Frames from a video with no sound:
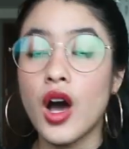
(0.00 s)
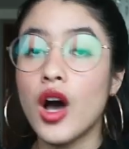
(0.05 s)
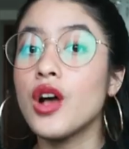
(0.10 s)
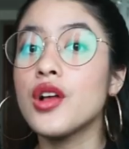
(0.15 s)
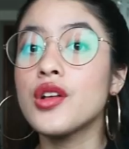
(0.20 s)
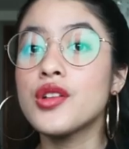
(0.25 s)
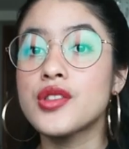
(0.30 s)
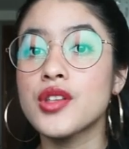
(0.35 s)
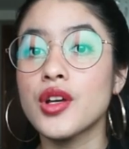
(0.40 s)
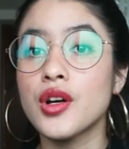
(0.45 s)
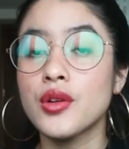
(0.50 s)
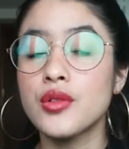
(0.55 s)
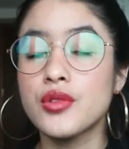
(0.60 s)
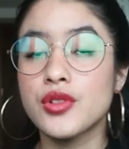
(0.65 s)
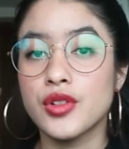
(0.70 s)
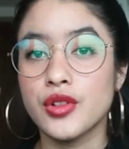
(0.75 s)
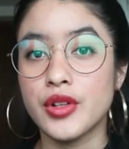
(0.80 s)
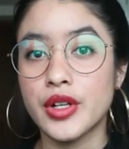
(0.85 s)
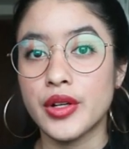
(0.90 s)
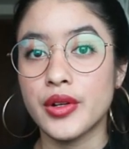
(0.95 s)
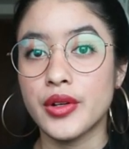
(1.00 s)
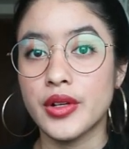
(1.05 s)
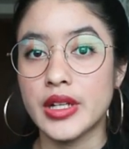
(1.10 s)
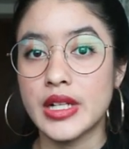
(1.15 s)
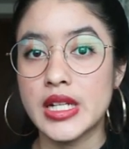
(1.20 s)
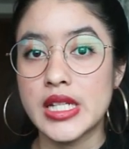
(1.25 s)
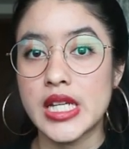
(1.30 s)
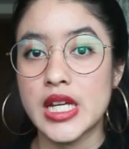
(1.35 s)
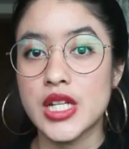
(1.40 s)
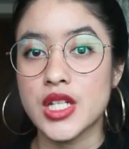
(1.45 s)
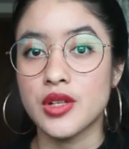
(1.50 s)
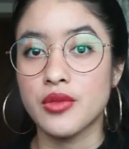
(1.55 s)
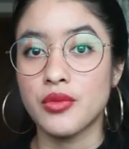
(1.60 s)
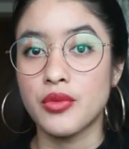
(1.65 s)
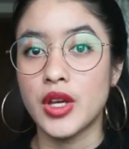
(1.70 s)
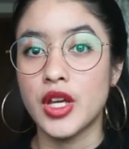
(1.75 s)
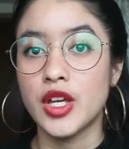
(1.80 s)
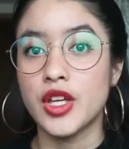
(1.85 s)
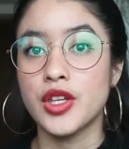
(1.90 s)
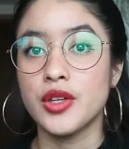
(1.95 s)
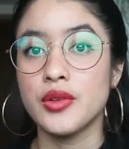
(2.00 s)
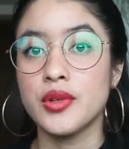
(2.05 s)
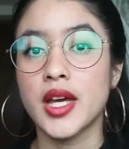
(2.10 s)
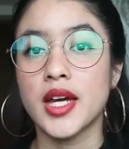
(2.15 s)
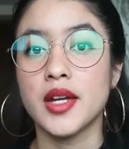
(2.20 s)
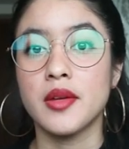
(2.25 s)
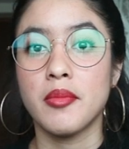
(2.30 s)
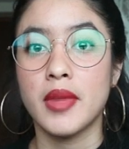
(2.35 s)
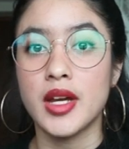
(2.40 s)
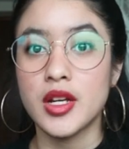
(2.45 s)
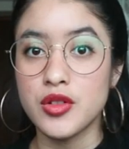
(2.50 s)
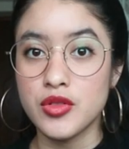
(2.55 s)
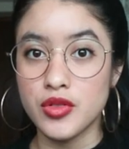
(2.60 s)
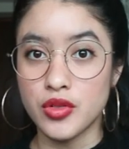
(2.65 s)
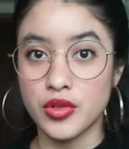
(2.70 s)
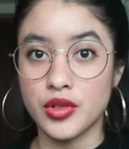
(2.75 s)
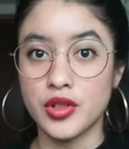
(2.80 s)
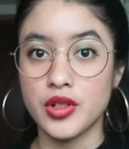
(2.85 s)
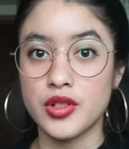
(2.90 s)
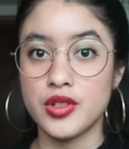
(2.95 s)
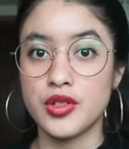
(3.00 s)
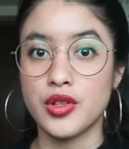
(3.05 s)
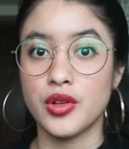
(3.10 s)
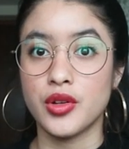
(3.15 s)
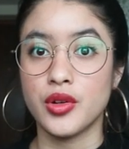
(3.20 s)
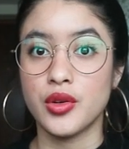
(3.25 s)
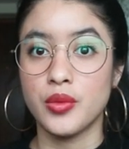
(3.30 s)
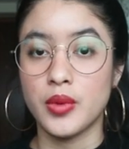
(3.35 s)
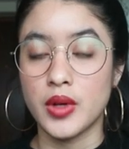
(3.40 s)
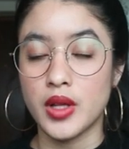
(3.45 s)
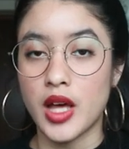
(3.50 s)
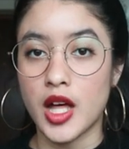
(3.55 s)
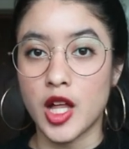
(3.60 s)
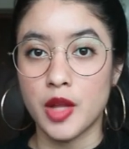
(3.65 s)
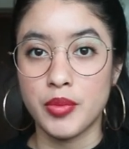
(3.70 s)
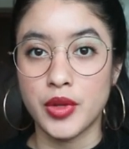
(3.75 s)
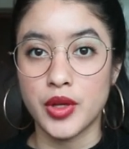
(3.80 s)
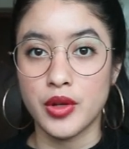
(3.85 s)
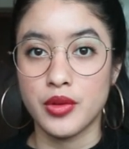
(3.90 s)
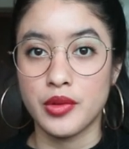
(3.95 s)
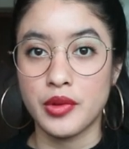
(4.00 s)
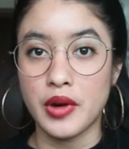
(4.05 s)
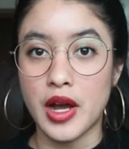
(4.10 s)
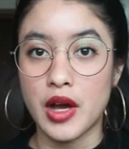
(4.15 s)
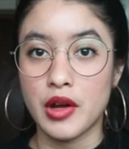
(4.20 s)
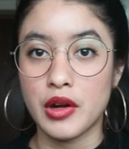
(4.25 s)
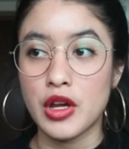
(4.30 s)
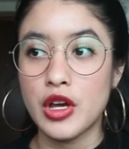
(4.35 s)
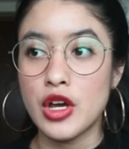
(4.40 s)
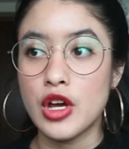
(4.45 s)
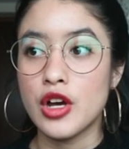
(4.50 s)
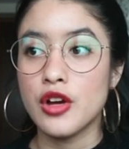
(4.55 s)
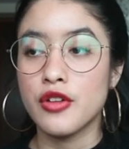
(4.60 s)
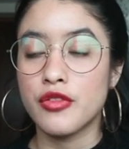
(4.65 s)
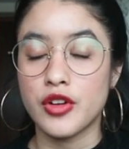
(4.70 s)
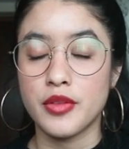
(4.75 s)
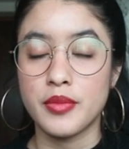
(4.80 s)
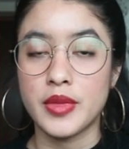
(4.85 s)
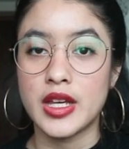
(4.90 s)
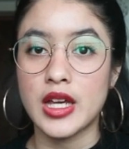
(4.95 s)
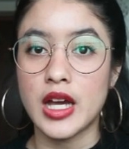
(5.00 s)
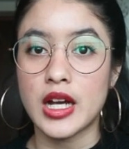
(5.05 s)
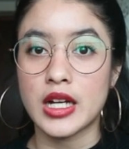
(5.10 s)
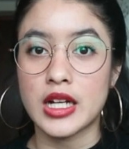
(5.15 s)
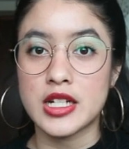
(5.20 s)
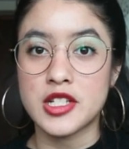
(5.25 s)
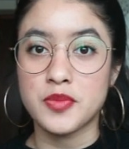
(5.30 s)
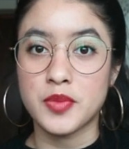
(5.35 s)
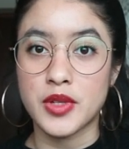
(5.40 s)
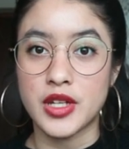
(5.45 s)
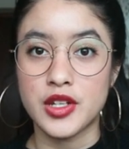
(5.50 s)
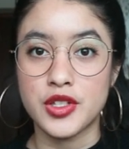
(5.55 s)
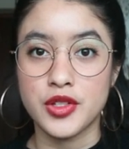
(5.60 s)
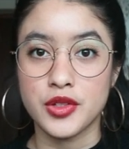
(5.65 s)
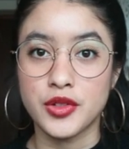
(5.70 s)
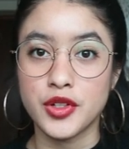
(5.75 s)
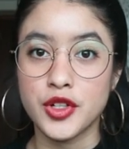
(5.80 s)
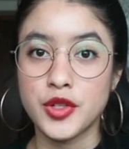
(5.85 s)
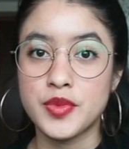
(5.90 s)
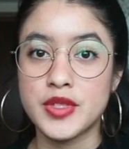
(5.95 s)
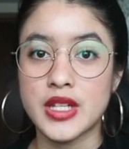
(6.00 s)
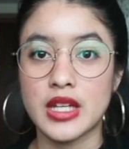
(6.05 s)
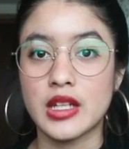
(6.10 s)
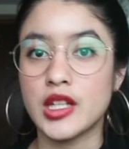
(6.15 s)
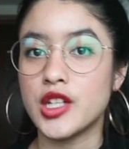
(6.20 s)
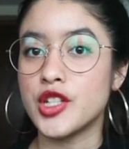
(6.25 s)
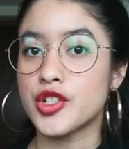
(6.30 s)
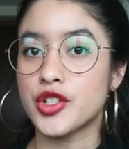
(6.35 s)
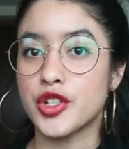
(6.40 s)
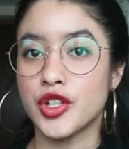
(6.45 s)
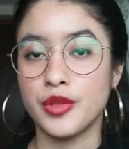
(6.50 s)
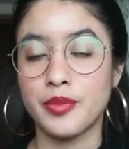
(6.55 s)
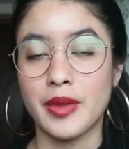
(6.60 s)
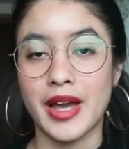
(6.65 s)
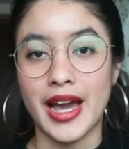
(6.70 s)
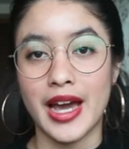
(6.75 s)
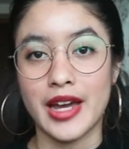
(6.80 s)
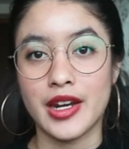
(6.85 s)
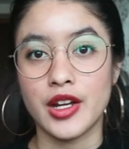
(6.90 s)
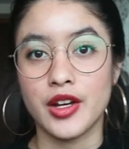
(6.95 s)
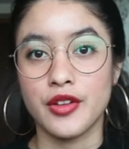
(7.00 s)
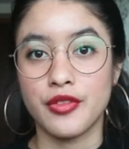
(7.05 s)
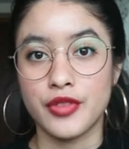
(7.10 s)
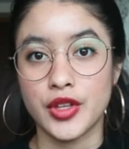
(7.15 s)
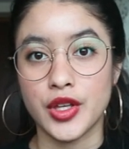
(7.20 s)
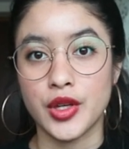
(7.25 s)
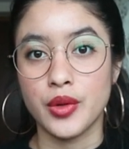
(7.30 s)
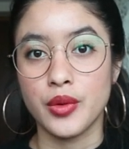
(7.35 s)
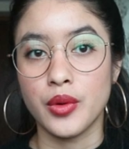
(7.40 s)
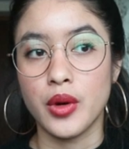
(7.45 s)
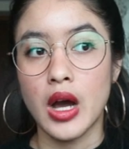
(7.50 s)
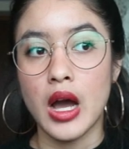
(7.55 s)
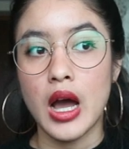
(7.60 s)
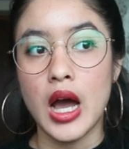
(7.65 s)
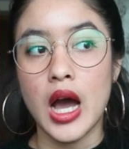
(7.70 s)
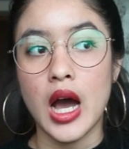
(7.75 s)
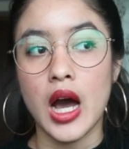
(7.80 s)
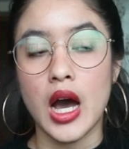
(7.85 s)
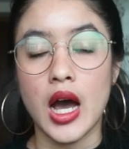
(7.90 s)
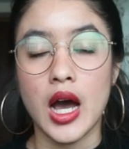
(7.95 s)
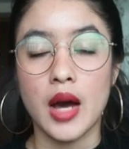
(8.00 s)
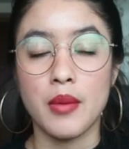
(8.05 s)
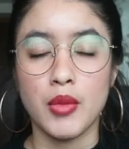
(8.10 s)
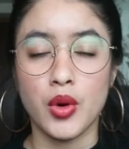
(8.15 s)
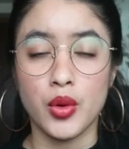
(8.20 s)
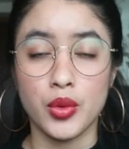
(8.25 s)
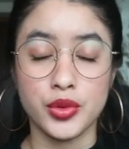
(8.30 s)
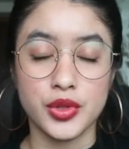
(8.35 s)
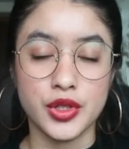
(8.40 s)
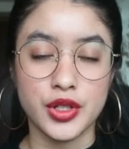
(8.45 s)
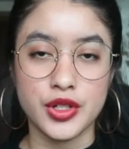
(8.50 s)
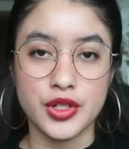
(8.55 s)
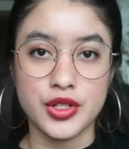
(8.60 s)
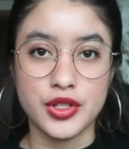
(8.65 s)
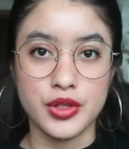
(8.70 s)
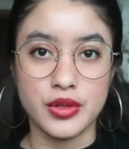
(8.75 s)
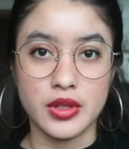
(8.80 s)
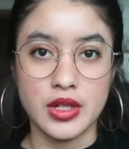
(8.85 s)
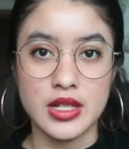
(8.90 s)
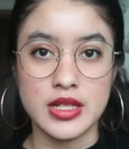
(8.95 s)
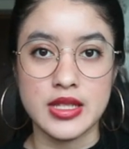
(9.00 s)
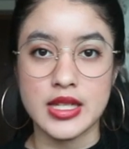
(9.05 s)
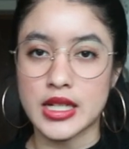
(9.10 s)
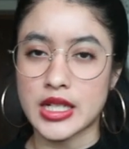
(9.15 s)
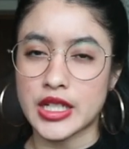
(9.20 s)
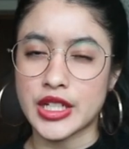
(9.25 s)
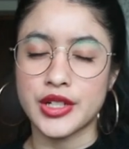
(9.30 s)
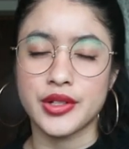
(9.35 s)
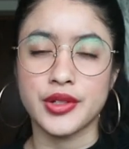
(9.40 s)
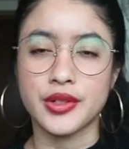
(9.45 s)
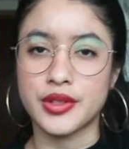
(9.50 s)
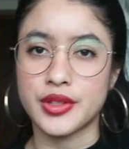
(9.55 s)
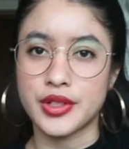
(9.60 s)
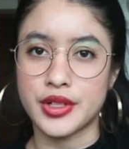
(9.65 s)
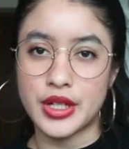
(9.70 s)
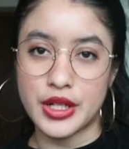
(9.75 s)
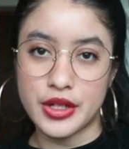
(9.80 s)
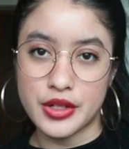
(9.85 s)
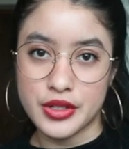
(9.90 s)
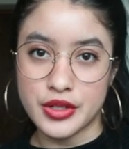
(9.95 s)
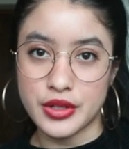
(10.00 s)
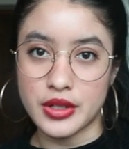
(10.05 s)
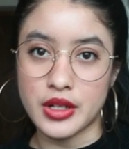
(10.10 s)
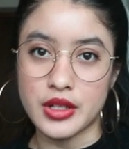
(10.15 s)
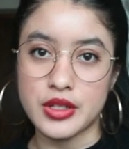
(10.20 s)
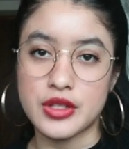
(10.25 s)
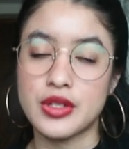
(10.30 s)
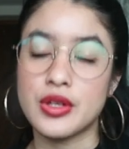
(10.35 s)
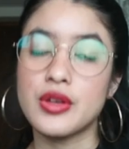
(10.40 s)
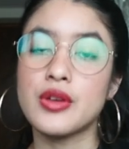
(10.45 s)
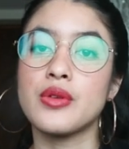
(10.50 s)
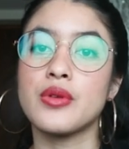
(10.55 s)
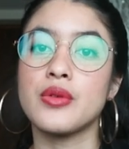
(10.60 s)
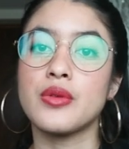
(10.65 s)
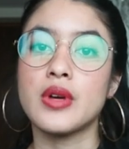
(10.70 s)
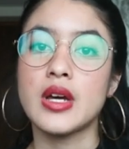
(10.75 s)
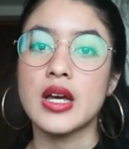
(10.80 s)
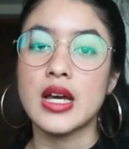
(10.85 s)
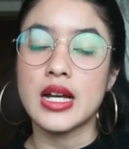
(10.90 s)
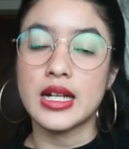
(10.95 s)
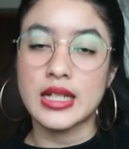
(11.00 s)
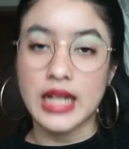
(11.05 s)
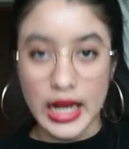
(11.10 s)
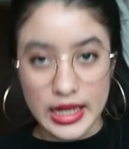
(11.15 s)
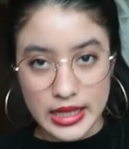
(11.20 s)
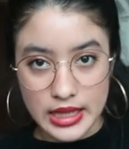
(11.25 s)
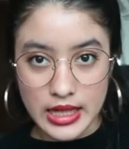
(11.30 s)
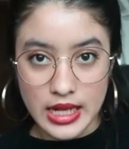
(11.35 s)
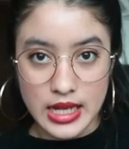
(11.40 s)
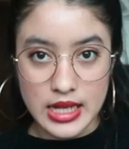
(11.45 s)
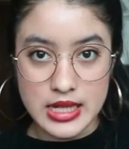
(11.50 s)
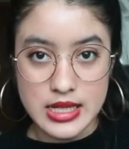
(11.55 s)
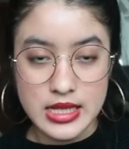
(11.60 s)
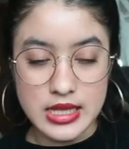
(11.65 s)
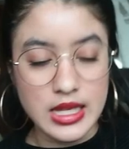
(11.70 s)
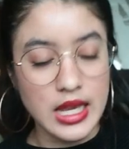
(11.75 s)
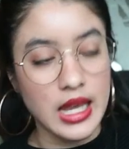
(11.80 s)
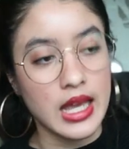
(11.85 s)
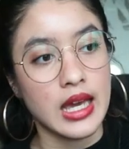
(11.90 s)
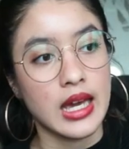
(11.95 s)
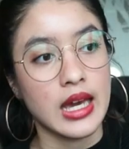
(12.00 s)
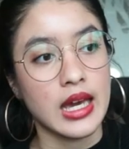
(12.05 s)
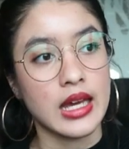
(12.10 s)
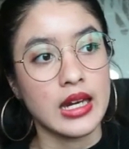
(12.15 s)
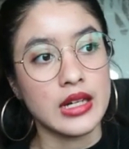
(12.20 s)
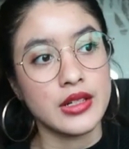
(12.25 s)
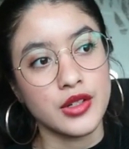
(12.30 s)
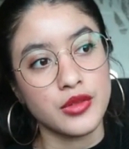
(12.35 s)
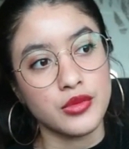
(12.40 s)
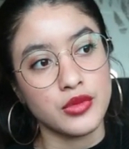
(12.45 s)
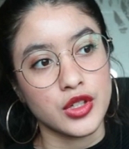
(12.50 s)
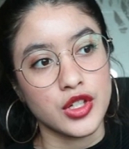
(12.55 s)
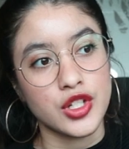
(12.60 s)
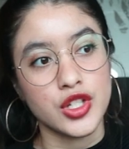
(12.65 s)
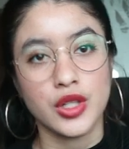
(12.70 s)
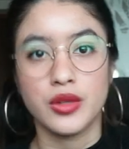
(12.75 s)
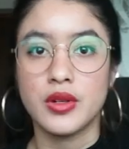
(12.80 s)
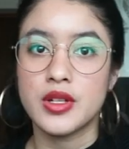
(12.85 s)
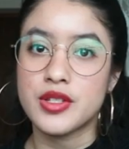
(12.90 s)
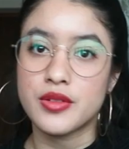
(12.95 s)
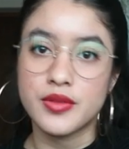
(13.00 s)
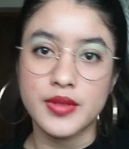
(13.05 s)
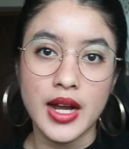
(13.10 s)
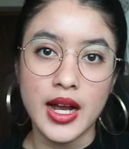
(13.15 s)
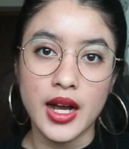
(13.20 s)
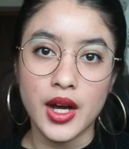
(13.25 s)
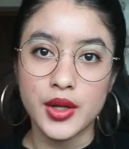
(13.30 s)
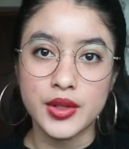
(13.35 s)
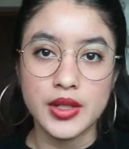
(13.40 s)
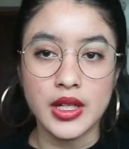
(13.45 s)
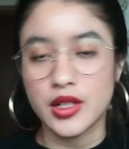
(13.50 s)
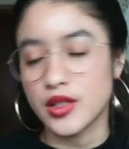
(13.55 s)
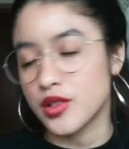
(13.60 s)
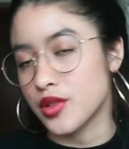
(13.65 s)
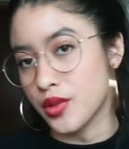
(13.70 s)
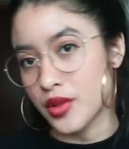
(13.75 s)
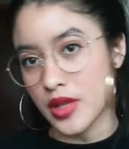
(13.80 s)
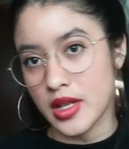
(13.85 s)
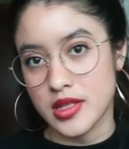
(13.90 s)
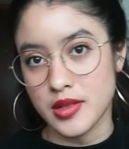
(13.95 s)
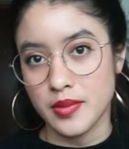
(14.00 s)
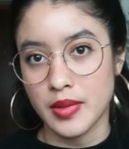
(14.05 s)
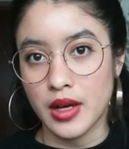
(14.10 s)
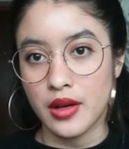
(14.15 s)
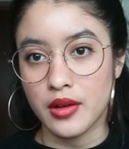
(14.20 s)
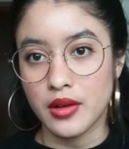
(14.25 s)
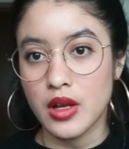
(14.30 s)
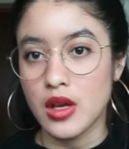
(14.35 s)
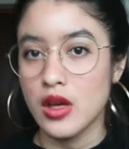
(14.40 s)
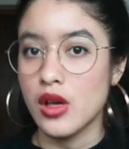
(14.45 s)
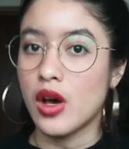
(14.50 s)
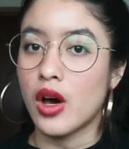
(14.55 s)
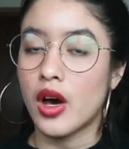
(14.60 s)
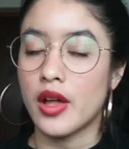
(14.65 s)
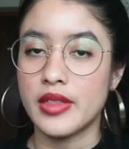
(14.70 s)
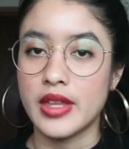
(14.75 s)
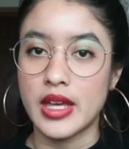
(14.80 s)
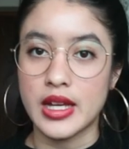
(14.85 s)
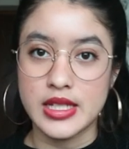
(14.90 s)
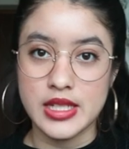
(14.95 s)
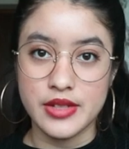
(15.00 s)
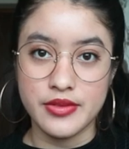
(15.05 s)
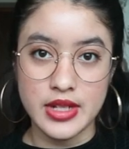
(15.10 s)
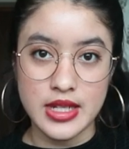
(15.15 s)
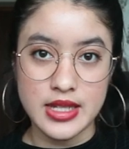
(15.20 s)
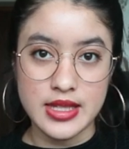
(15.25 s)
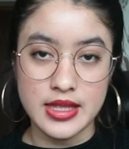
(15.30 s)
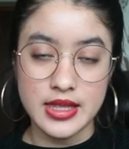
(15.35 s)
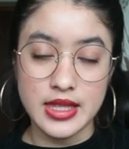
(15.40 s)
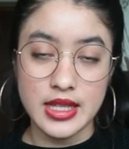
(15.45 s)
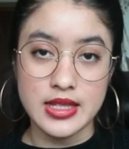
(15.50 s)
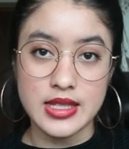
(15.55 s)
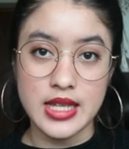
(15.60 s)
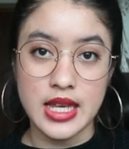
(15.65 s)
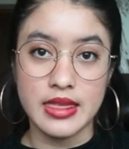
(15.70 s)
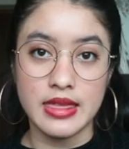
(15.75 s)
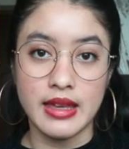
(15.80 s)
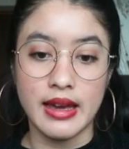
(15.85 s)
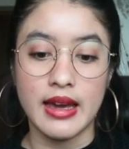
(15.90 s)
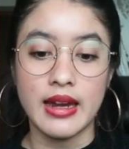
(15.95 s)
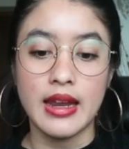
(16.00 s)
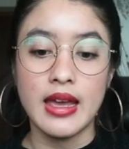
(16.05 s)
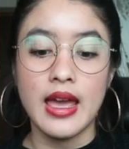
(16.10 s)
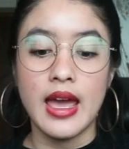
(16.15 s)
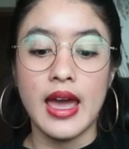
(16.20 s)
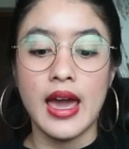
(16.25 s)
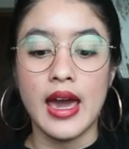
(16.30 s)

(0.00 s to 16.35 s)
Also, during orientation week, you get mentors who will help you around. For me, I got split into groups, and each group had a few older students, second year, third year students, who guided us and would show us around and told us about all the activities and things like that.